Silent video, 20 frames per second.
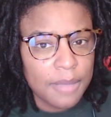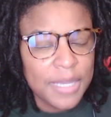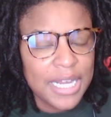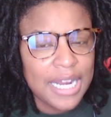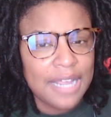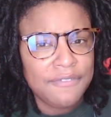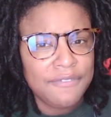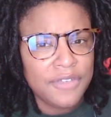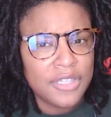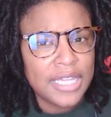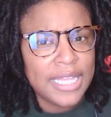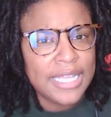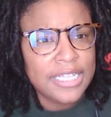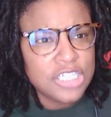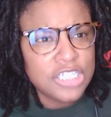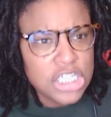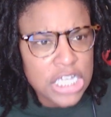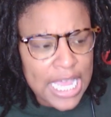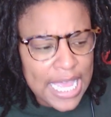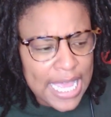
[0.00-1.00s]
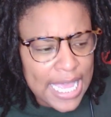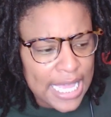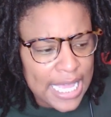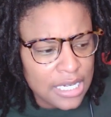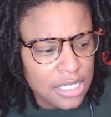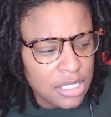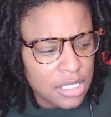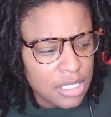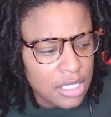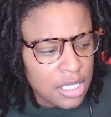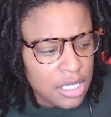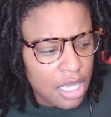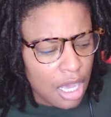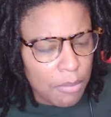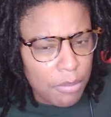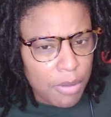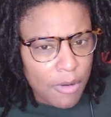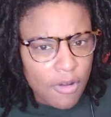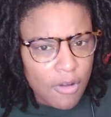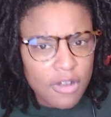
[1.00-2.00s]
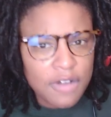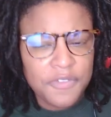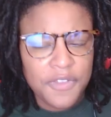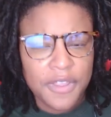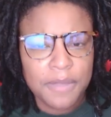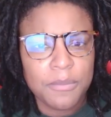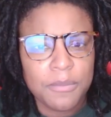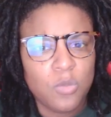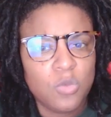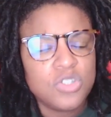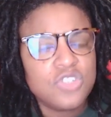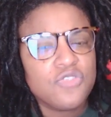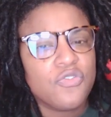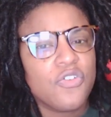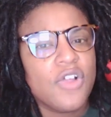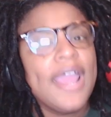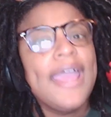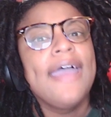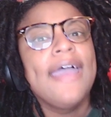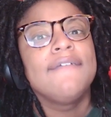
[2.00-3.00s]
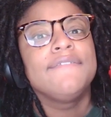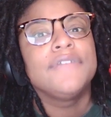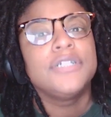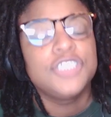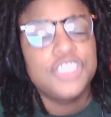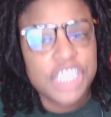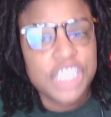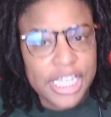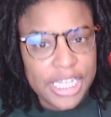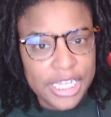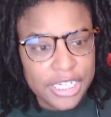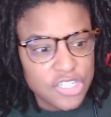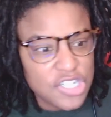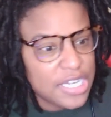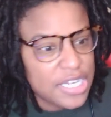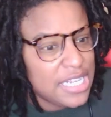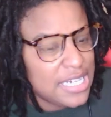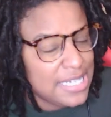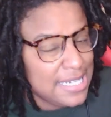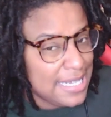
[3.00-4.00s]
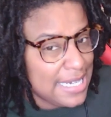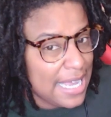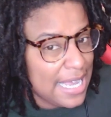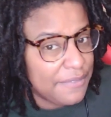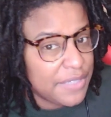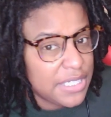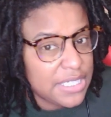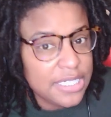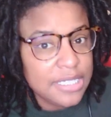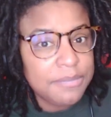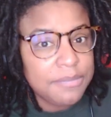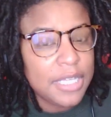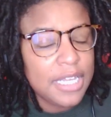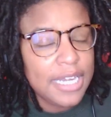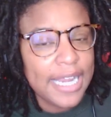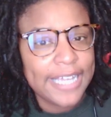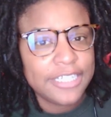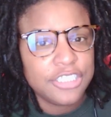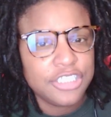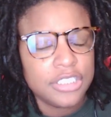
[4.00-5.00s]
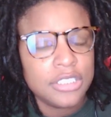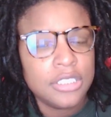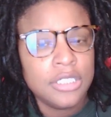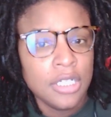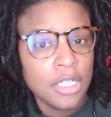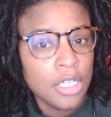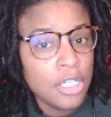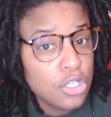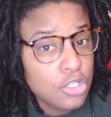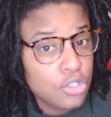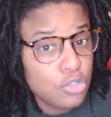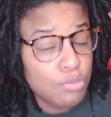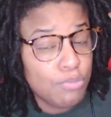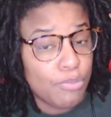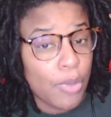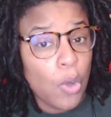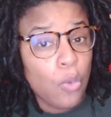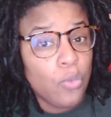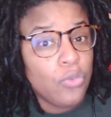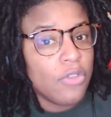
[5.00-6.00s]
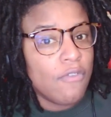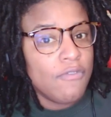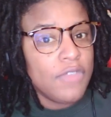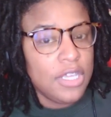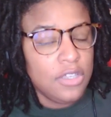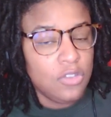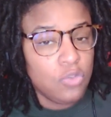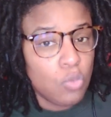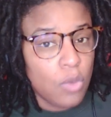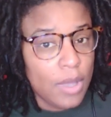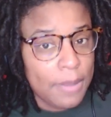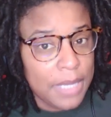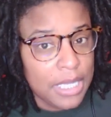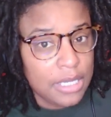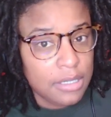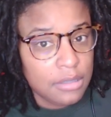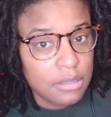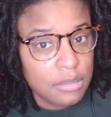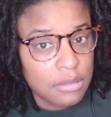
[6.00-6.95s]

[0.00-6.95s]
And I feel like Chad, a part of him was forever changed. And he did have a deep connection to both of these women.